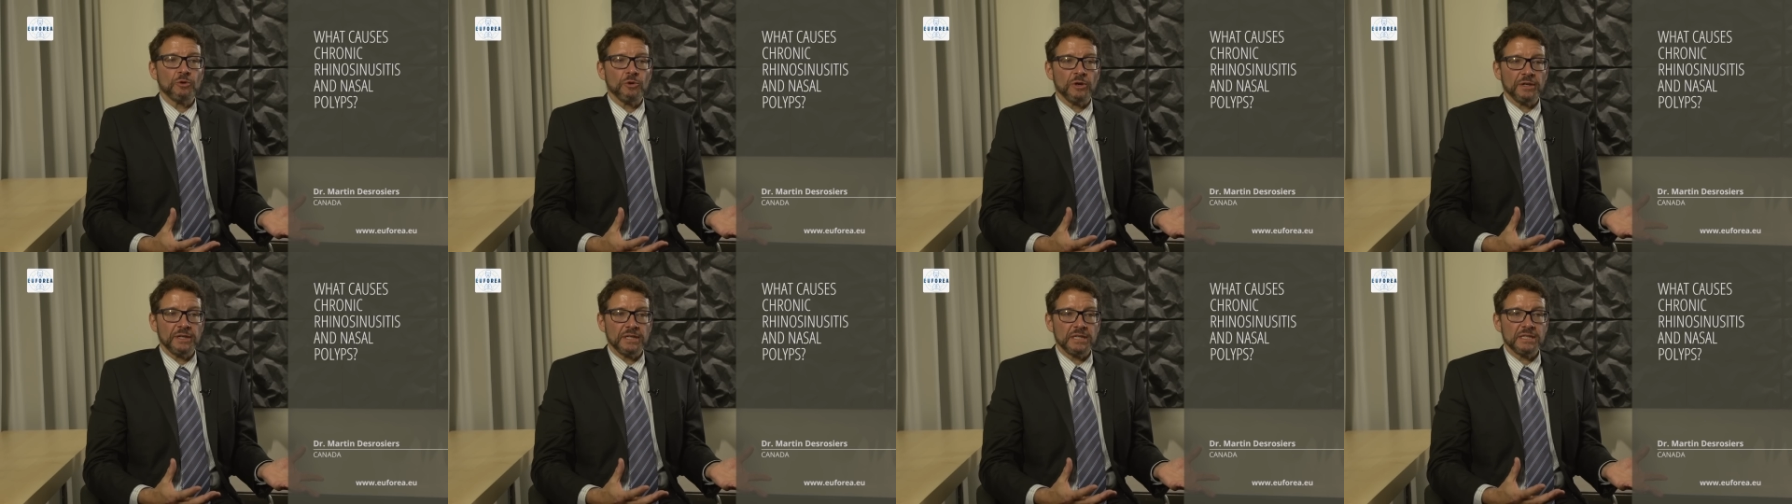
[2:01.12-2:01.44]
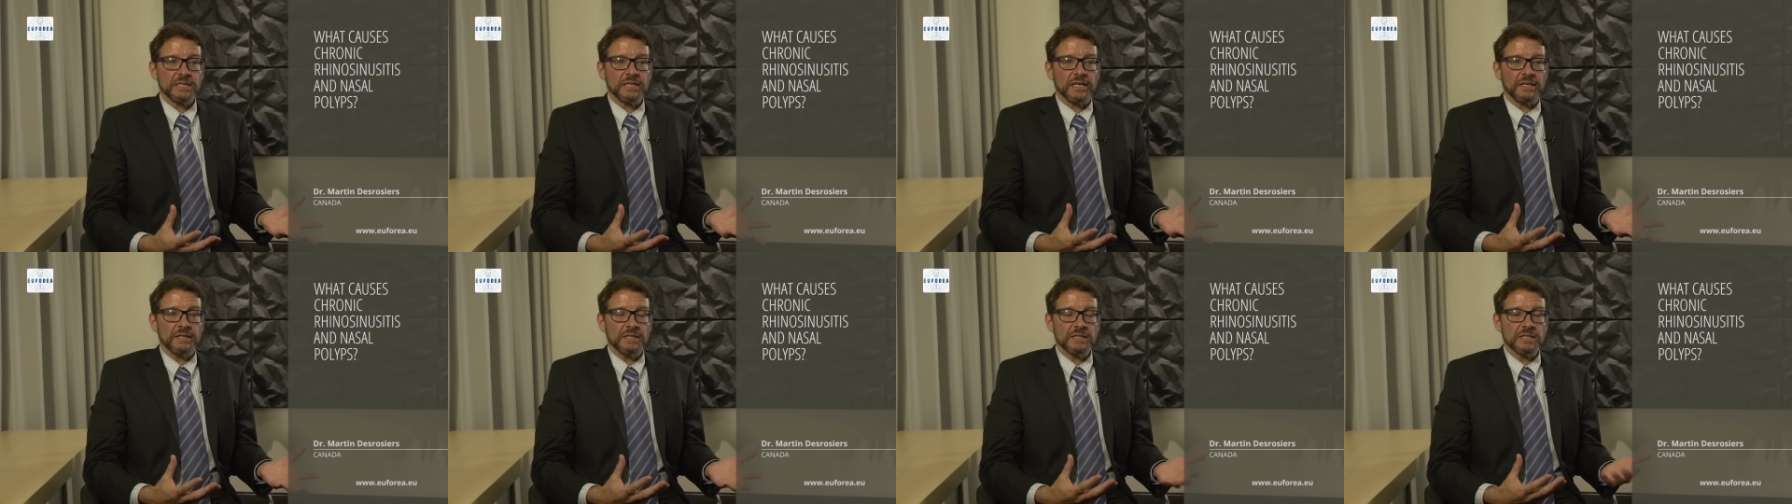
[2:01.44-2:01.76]
chronic
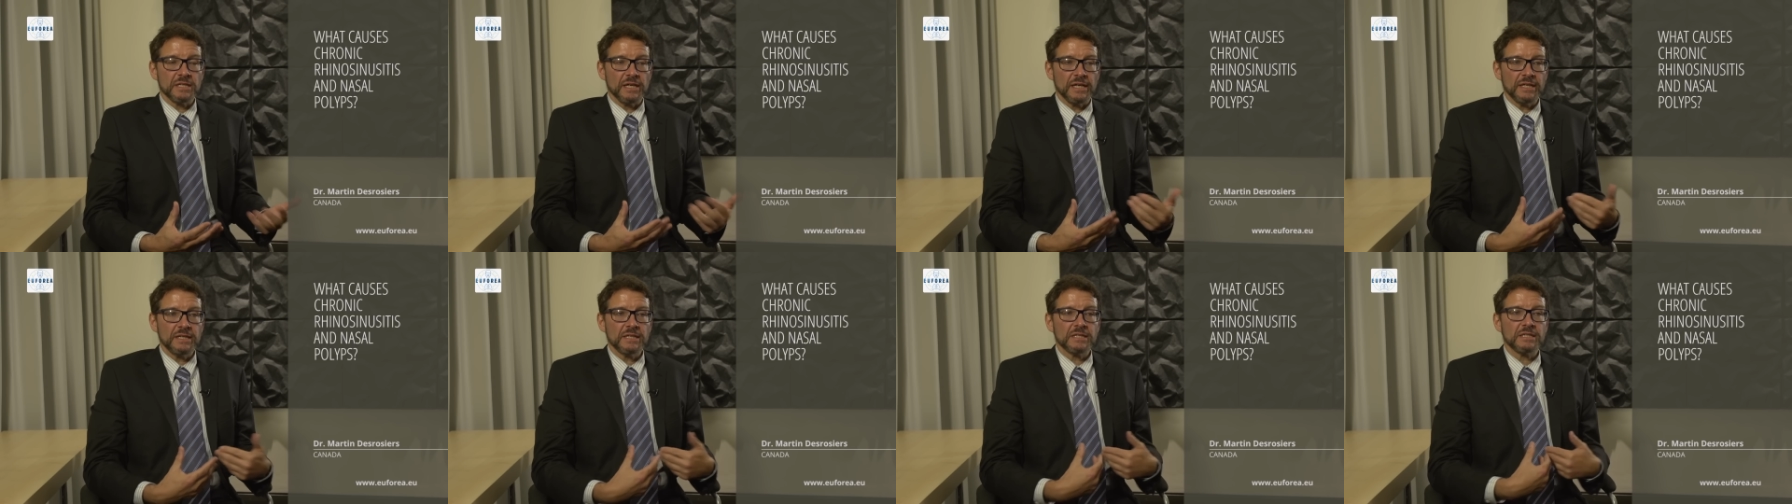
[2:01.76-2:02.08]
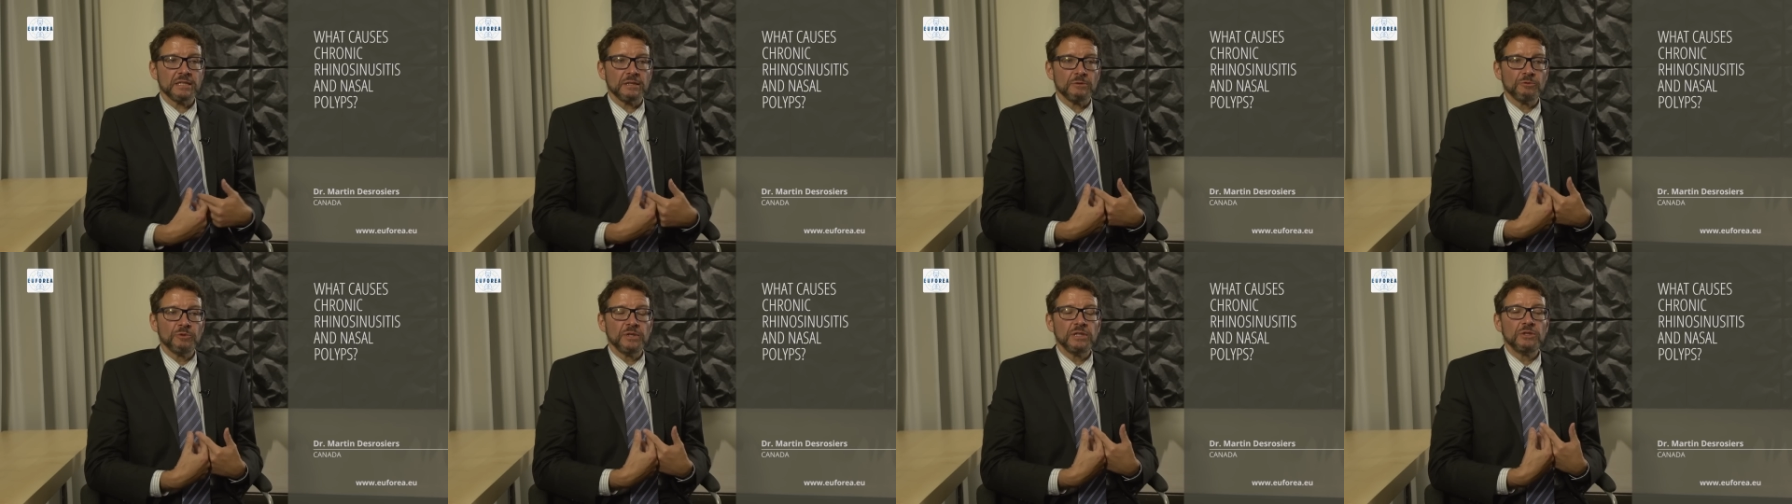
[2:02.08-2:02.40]

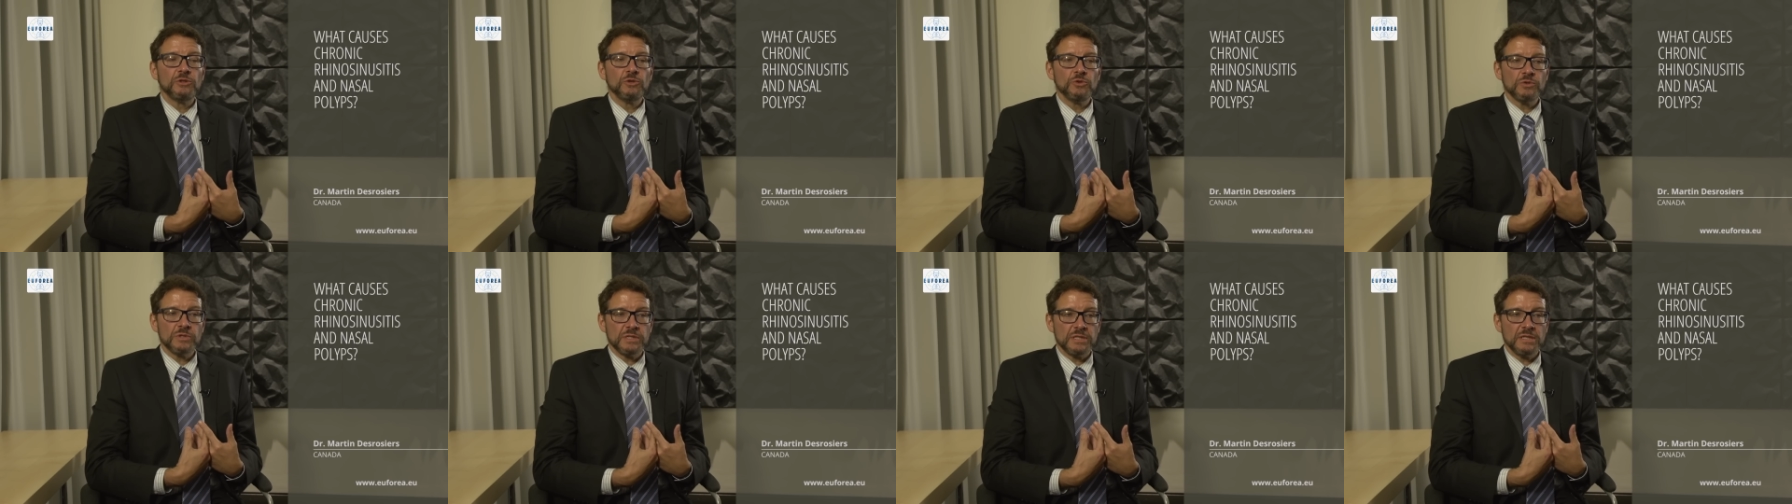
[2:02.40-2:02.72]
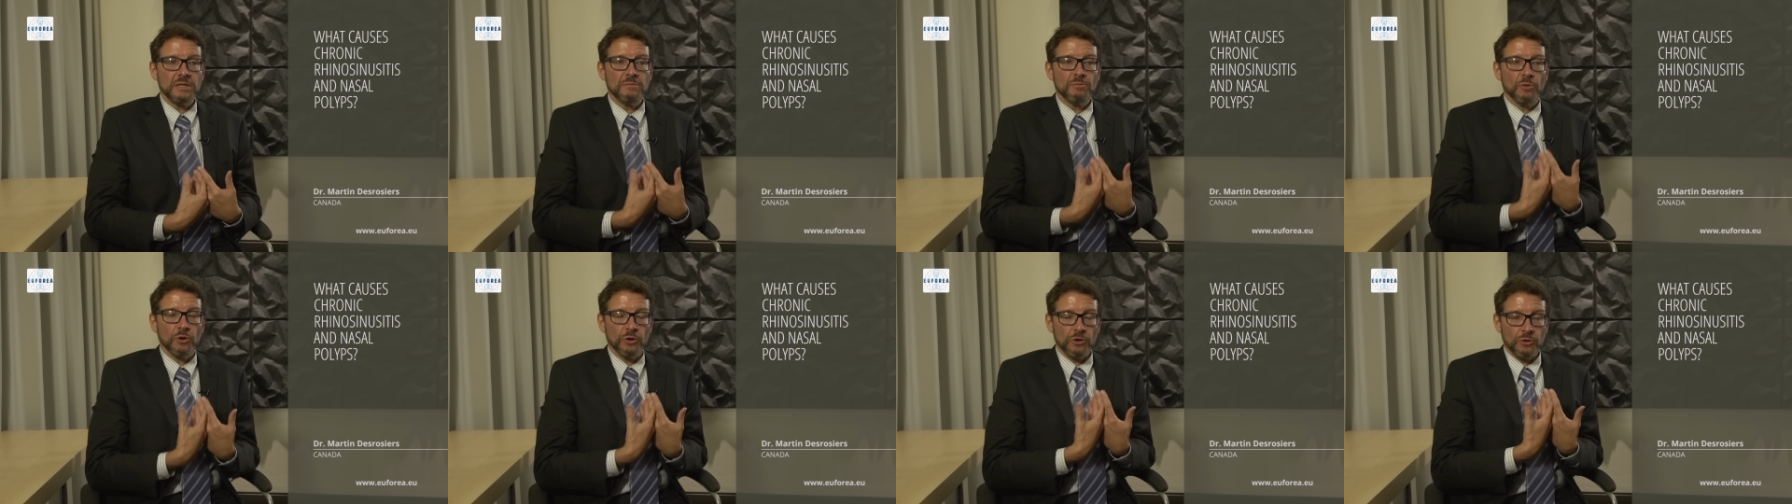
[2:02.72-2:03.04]
sinusitis, and we do
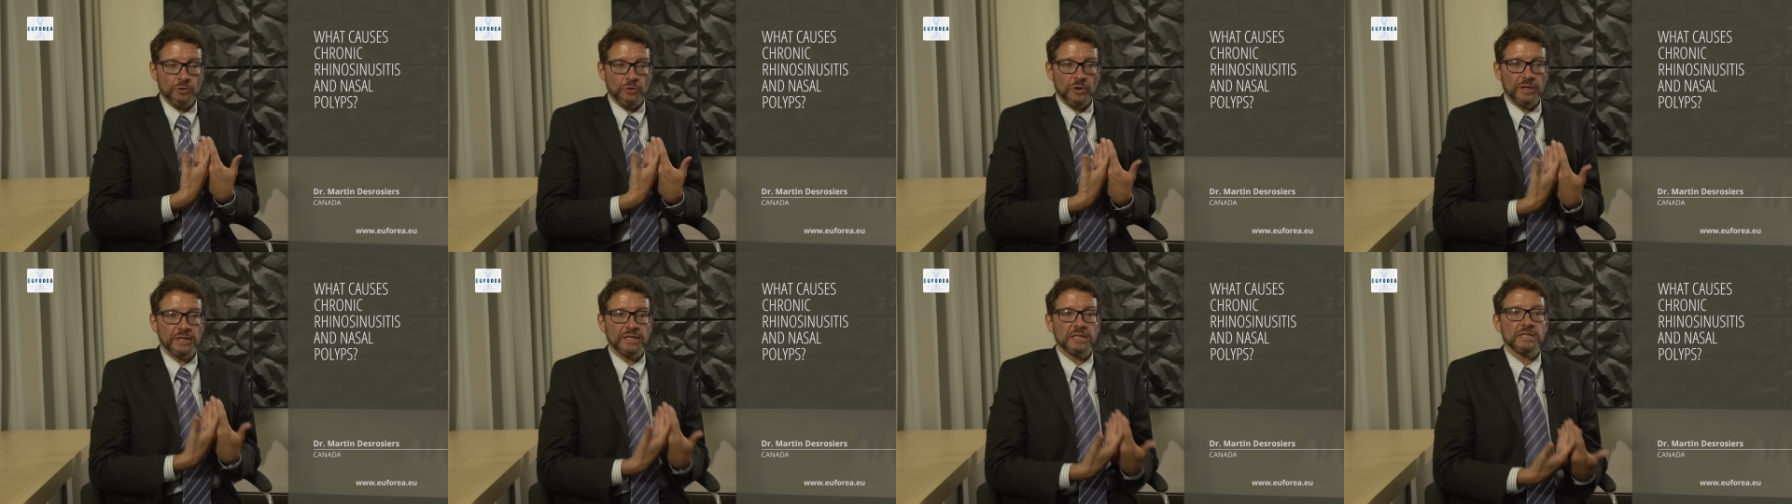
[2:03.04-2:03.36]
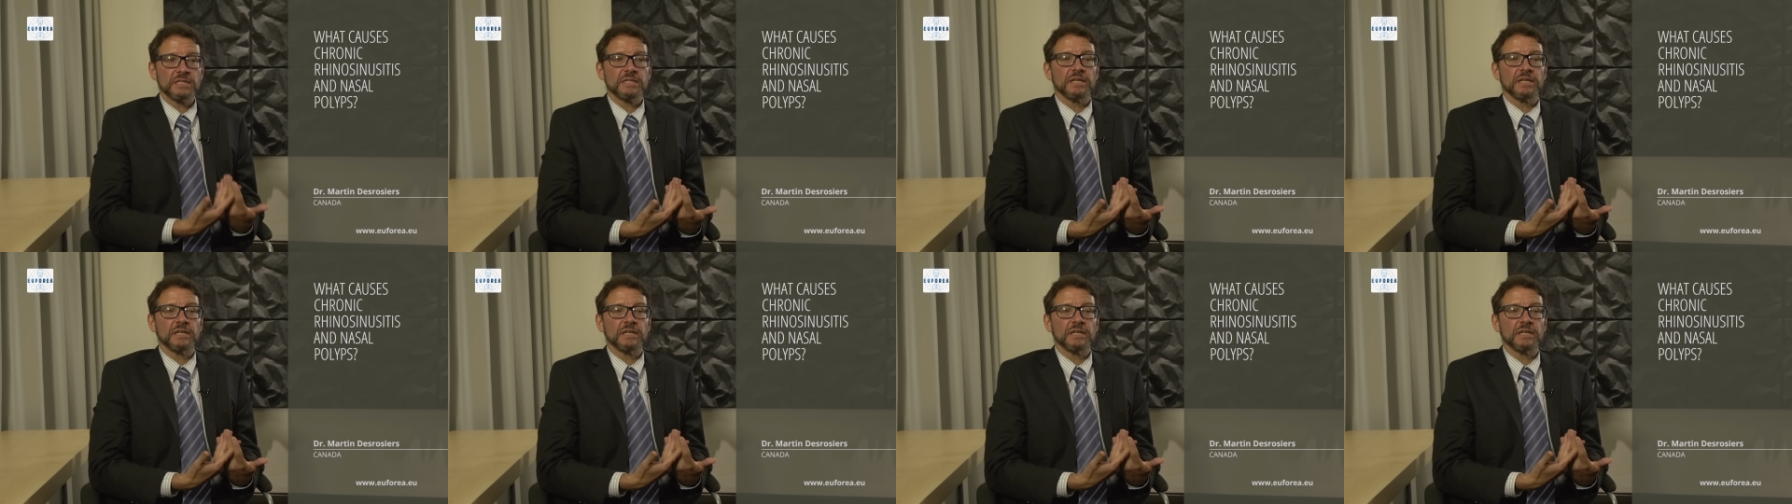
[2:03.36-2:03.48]
see more chronic